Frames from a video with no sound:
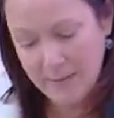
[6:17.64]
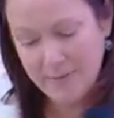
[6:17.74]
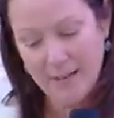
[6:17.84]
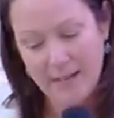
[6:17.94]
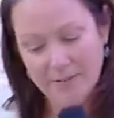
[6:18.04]

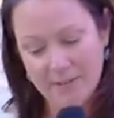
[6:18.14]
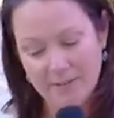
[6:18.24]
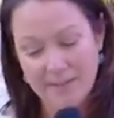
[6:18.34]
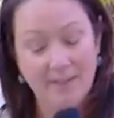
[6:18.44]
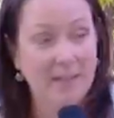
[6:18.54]
The House of the
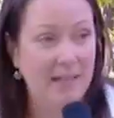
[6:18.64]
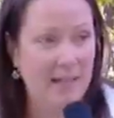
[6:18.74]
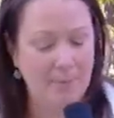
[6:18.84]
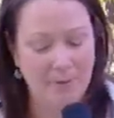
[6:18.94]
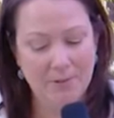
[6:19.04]
Seven
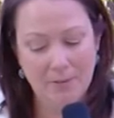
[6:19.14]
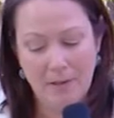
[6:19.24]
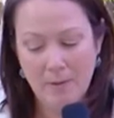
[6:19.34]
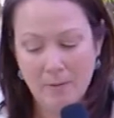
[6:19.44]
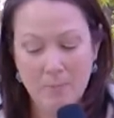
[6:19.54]
Gables
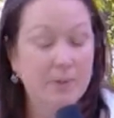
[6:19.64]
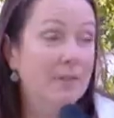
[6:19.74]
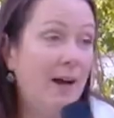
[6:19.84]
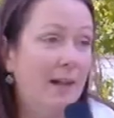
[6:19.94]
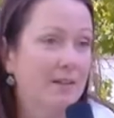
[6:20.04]
was
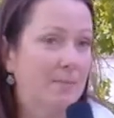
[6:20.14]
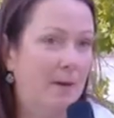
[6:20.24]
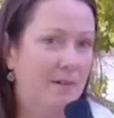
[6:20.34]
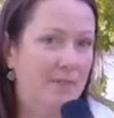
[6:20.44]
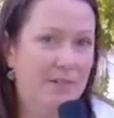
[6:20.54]
not
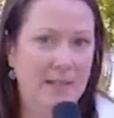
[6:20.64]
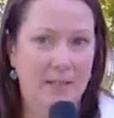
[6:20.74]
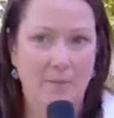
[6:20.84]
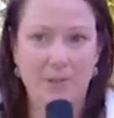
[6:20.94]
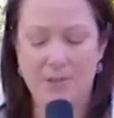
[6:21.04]
part of the
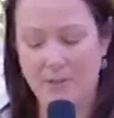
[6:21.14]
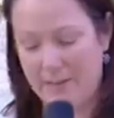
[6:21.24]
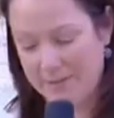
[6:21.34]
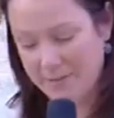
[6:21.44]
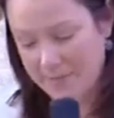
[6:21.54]
Salem witch
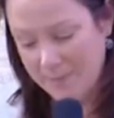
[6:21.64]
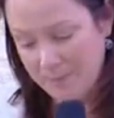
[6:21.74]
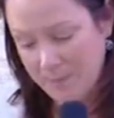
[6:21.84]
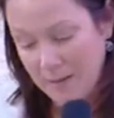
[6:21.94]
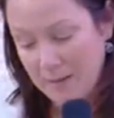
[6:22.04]
trials.
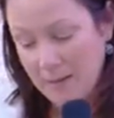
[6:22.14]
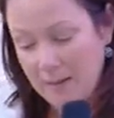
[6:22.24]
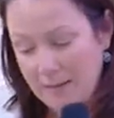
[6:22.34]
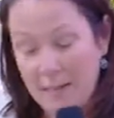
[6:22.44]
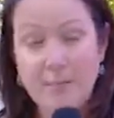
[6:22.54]

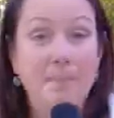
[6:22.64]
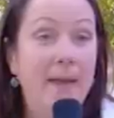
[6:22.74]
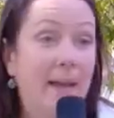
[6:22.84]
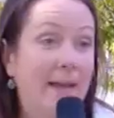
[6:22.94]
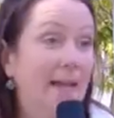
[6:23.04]
It's
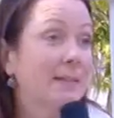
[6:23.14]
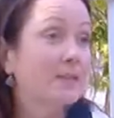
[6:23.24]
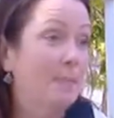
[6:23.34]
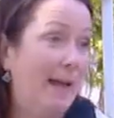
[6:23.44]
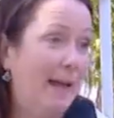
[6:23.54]
big and
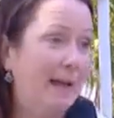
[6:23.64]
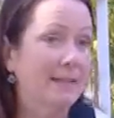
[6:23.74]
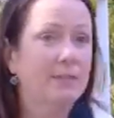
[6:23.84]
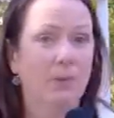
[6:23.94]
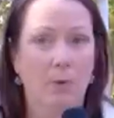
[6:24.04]
it's black
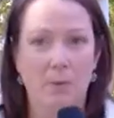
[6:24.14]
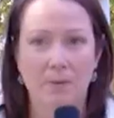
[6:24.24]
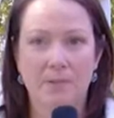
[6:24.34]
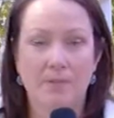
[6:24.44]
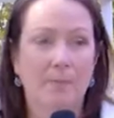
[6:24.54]
and it's
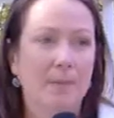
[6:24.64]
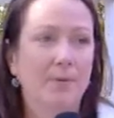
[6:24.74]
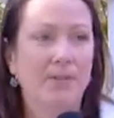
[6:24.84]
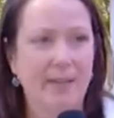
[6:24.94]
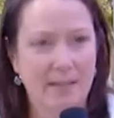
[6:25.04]
old, so
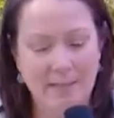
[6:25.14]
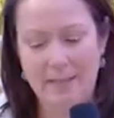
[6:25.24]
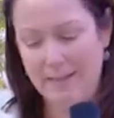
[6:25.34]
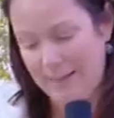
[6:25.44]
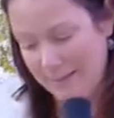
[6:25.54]
people think that
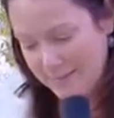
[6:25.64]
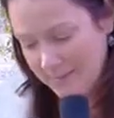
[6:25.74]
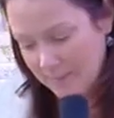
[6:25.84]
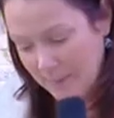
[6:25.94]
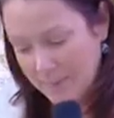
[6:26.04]
it
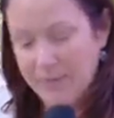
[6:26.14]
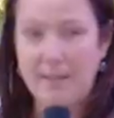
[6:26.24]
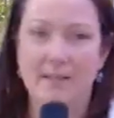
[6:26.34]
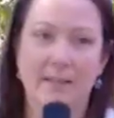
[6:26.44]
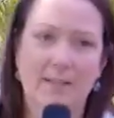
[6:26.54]
is. People
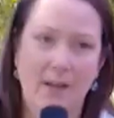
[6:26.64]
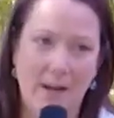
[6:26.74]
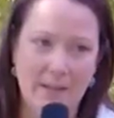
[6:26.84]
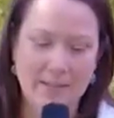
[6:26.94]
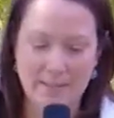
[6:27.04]
think that it's
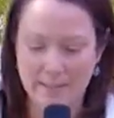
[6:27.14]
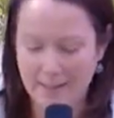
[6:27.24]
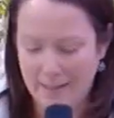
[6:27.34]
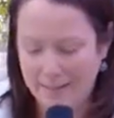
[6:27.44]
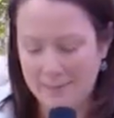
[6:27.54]

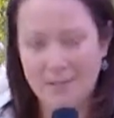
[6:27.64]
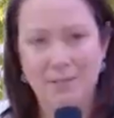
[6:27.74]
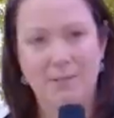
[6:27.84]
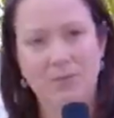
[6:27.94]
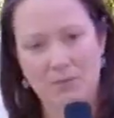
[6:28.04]
haunted. I hear
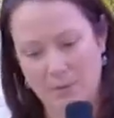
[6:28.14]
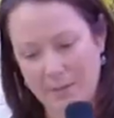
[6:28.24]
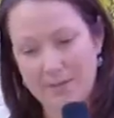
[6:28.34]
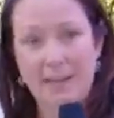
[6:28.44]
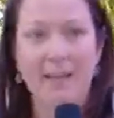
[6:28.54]
lots of
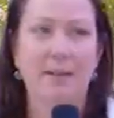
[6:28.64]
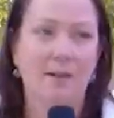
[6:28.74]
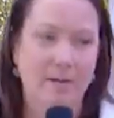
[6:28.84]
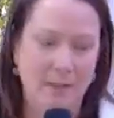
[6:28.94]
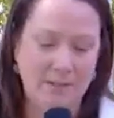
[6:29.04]
stories. They
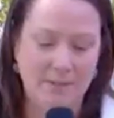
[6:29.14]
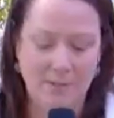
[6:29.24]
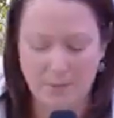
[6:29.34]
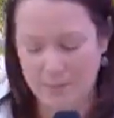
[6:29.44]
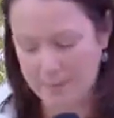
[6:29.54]
hear lots of
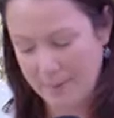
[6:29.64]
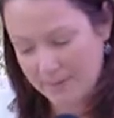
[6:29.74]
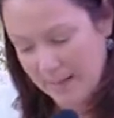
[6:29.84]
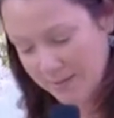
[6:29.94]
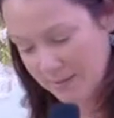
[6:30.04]
stories
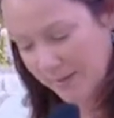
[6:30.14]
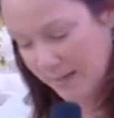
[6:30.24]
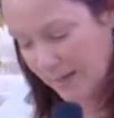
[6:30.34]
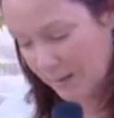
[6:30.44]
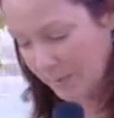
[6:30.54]
about the House of
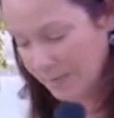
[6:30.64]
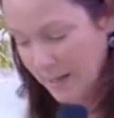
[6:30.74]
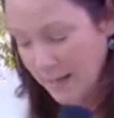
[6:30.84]
Seven Gables.